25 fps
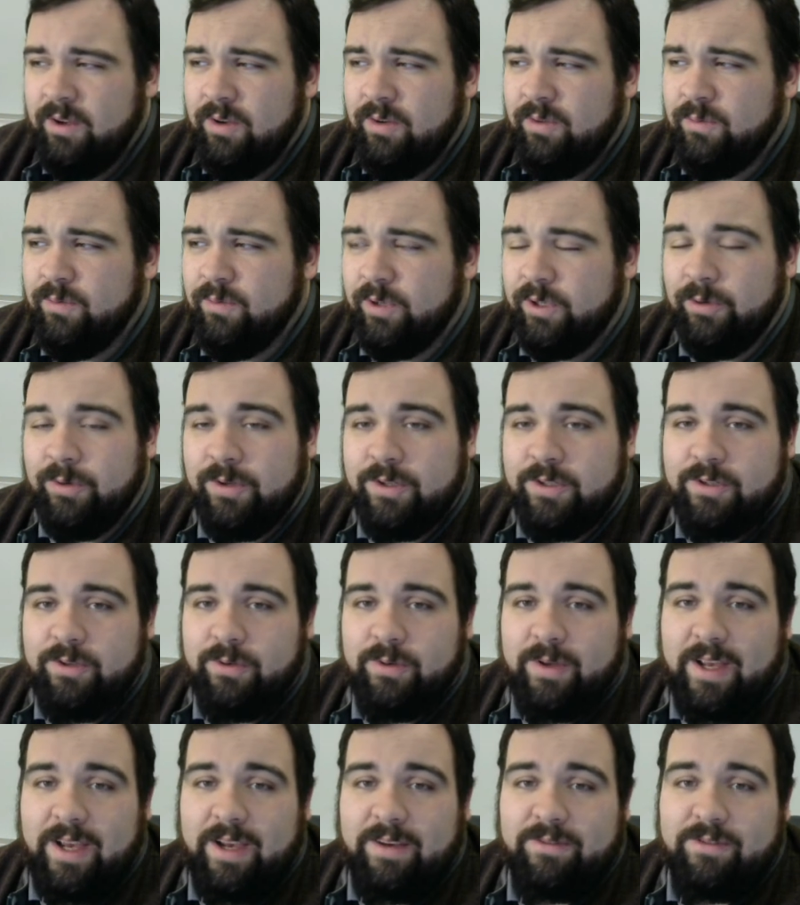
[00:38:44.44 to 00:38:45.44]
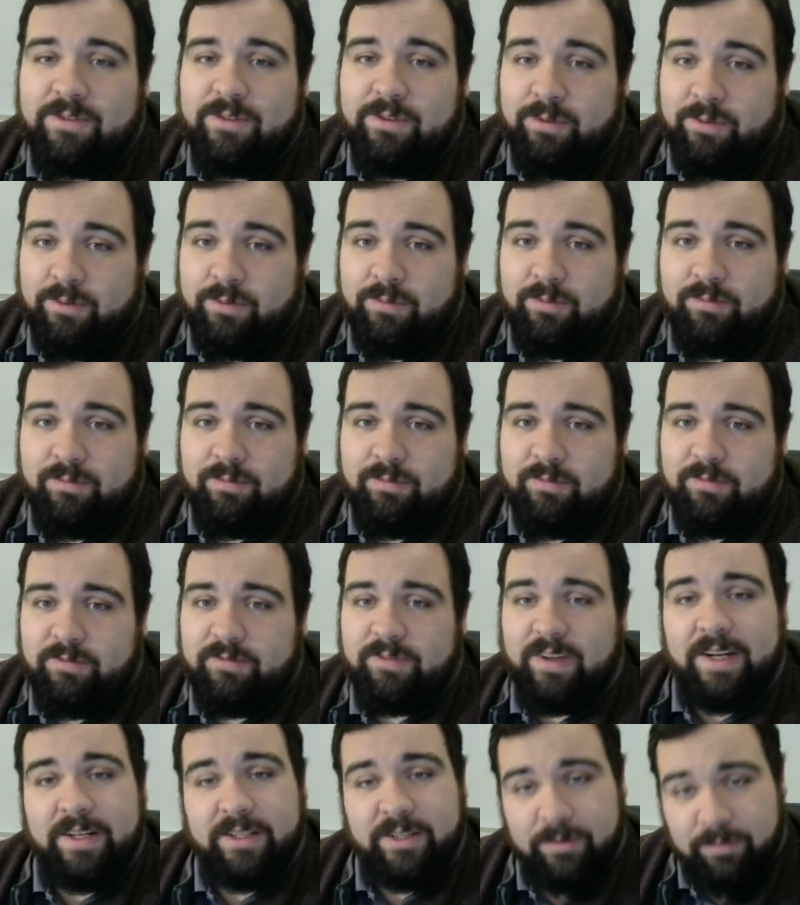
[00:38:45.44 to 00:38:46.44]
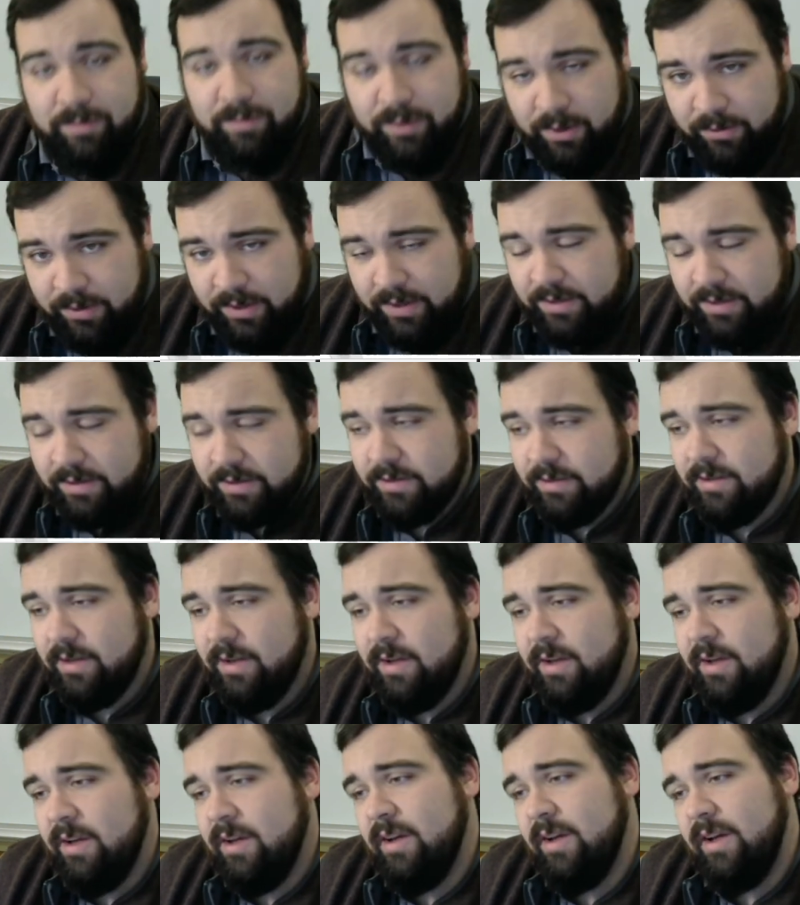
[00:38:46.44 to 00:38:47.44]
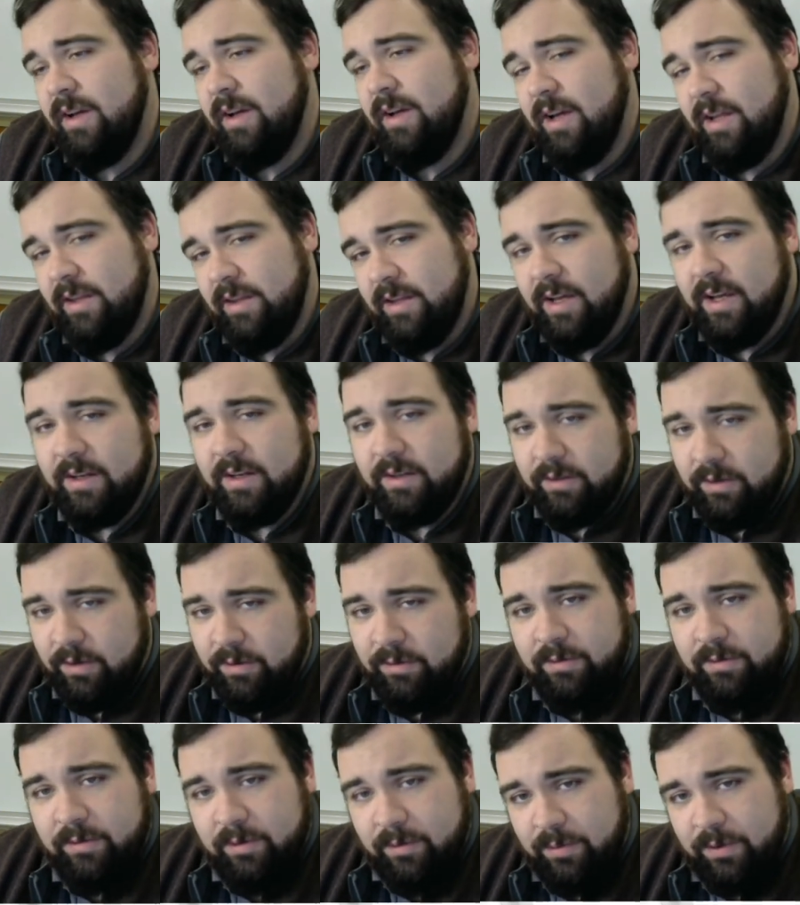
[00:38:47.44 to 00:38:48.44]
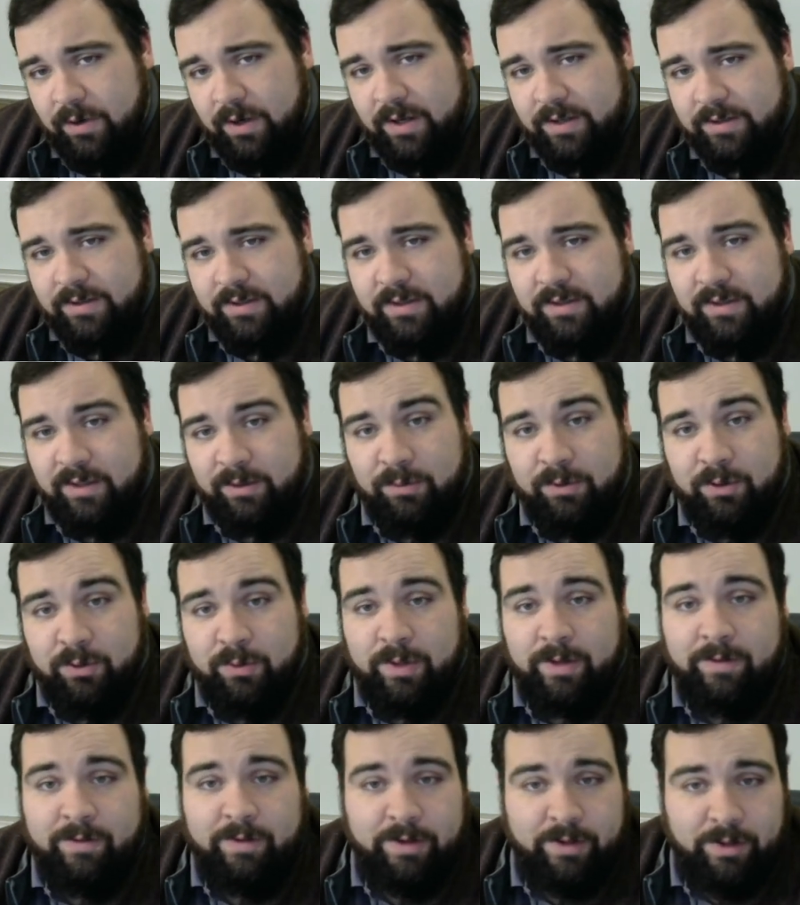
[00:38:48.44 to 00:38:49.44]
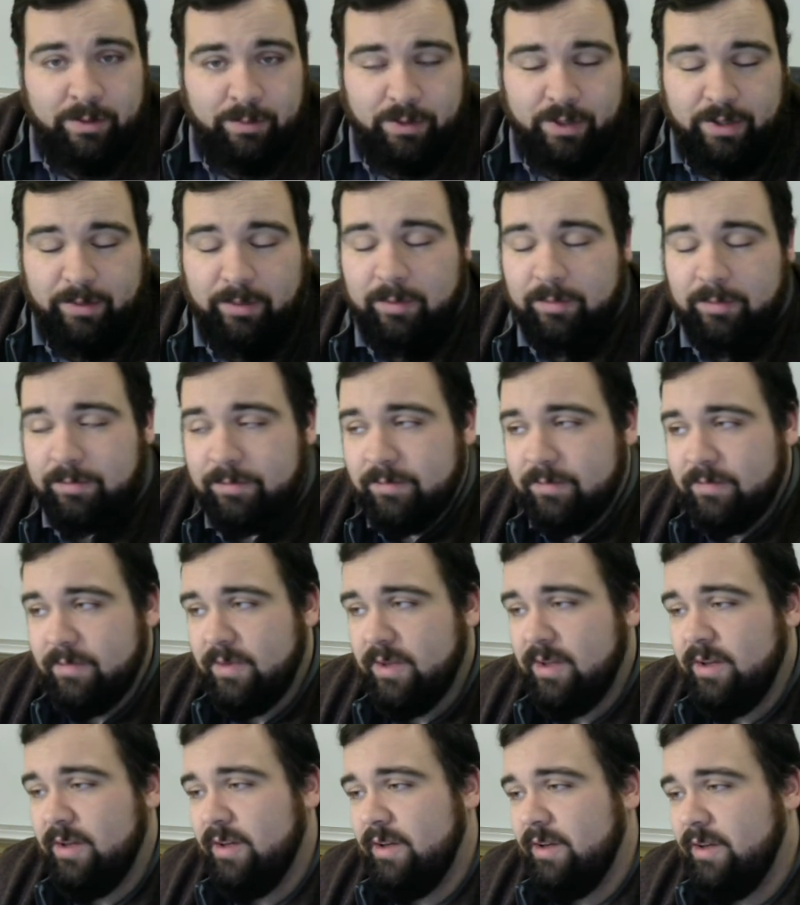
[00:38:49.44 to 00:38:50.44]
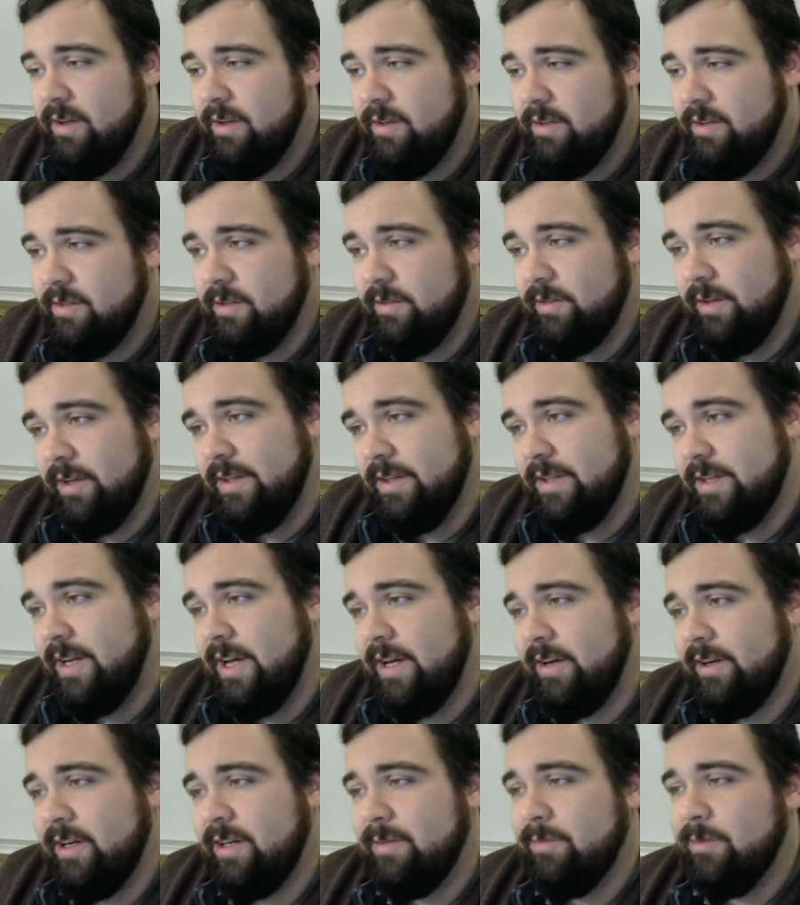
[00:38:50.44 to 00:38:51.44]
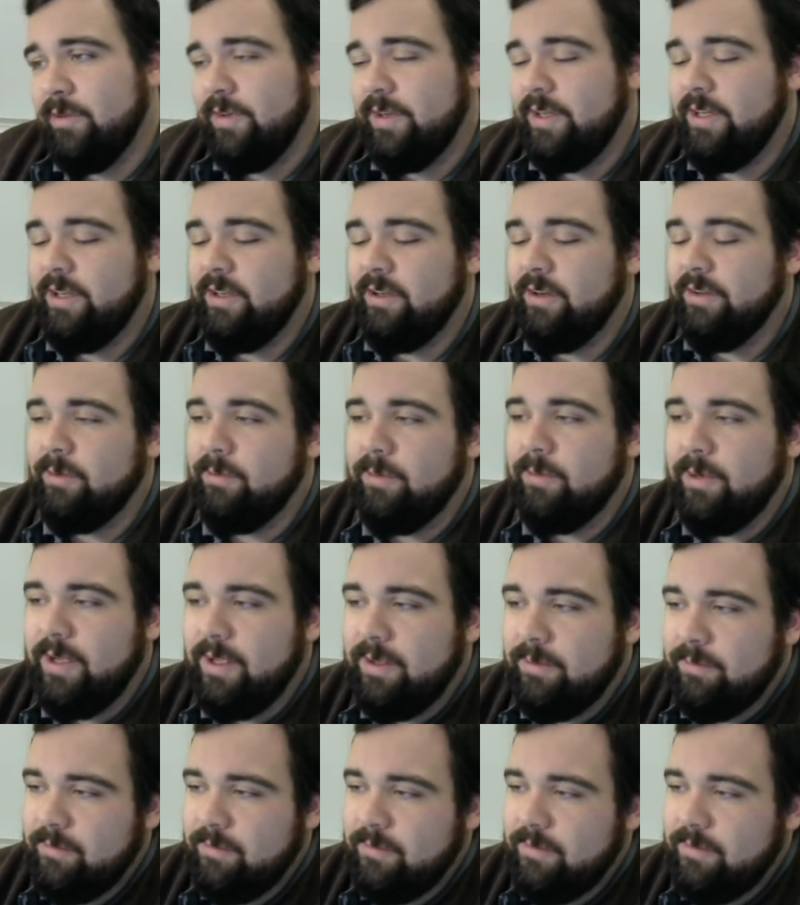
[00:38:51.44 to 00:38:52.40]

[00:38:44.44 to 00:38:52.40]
we're going to have to find components and then go through the process that we do with every other problem. So I've got the diagram over here on the right.